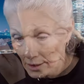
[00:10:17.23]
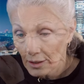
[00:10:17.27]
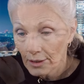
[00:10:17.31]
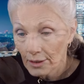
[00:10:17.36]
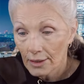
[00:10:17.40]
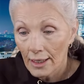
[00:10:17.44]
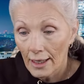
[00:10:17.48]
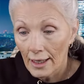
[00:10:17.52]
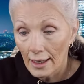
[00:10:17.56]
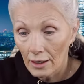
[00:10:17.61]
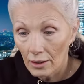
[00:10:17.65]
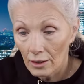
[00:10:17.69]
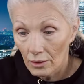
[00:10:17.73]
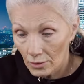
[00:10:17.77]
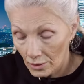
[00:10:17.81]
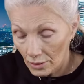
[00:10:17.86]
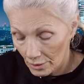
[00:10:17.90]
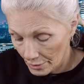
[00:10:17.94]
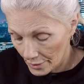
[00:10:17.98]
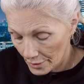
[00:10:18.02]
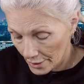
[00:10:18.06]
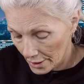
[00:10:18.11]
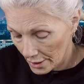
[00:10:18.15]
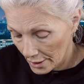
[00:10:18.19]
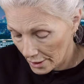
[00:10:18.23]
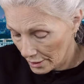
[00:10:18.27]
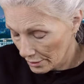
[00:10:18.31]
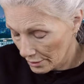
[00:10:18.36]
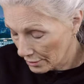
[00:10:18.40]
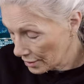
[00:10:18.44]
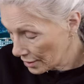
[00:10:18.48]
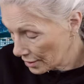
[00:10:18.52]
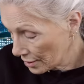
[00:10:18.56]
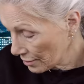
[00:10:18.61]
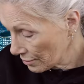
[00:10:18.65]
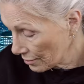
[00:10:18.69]
Now we're going to go
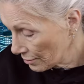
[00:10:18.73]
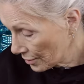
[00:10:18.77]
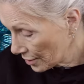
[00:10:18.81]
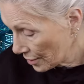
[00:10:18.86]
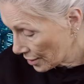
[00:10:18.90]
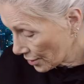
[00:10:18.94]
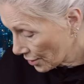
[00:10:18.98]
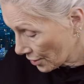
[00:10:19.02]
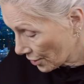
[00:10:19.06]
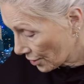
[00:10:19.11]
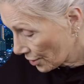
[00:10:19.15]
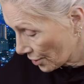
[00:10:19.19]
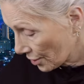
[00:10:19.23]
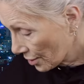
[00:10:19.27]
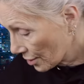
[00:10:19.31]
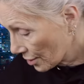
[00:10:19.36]
in with